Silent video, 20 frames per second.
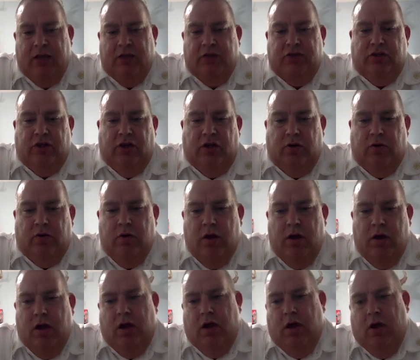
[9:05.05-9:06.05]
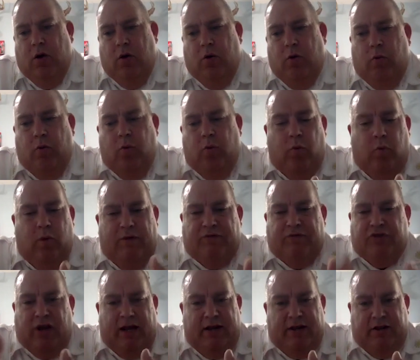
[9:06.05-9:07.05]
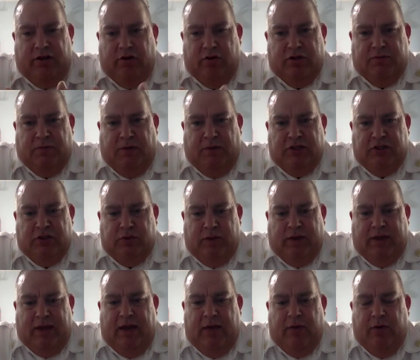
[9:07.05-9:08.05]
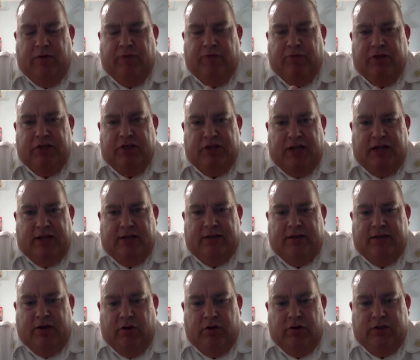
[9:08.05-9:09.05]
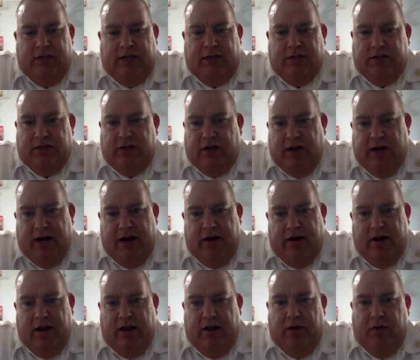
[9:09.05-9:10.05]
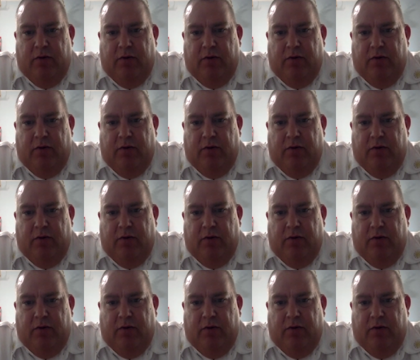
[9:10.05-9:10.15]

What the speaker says: So we've tried to do as much as we can. We've reached out to hotels in our area.